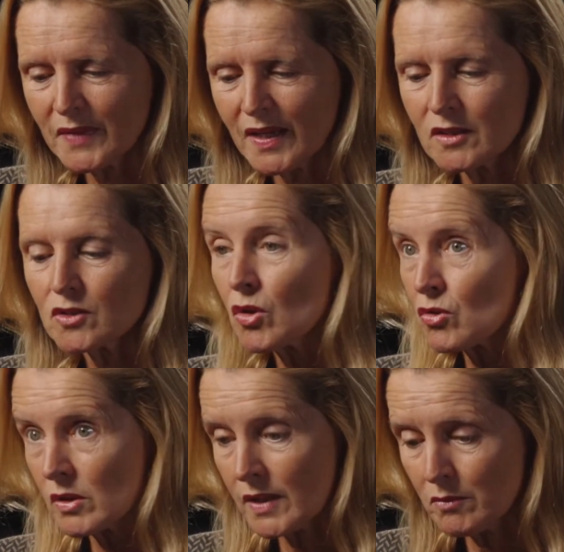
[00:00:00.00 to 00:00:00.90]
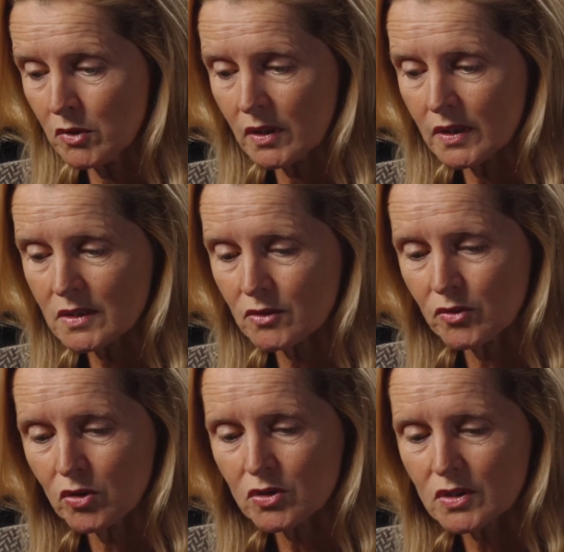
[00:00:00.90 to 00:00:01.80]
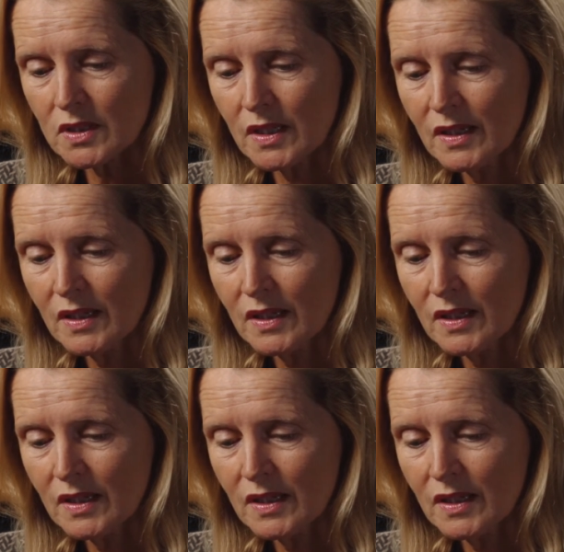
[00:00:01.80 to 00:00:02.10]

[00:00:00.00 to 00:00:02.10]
and social democrats, of course,